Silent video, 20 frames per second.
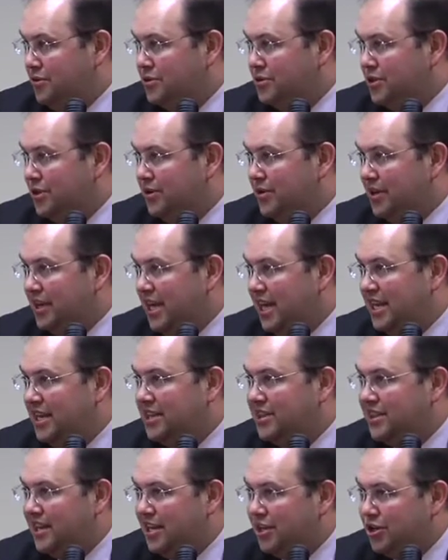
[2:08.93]
So again,
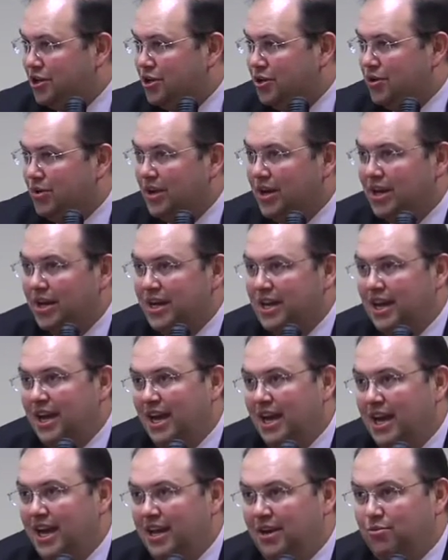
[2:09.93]
thank you
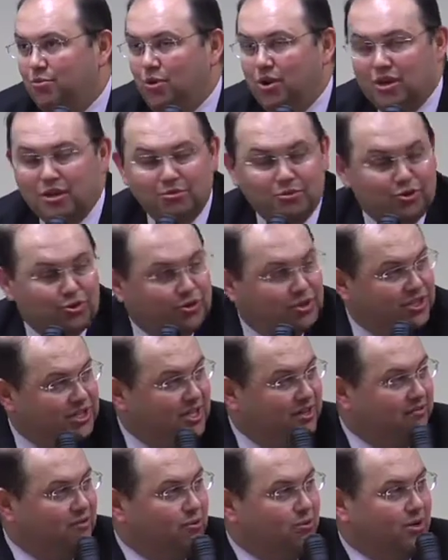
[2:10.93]
and welcome to each
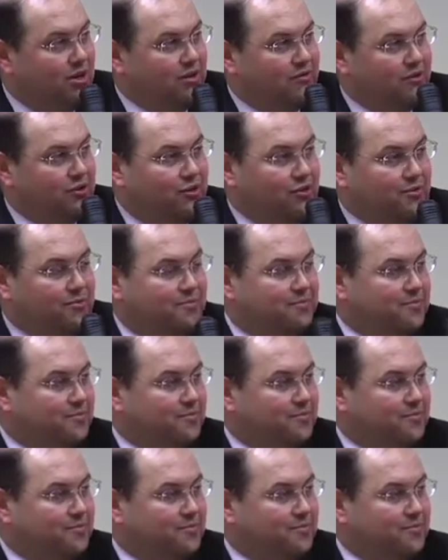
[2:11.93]
and every one of you.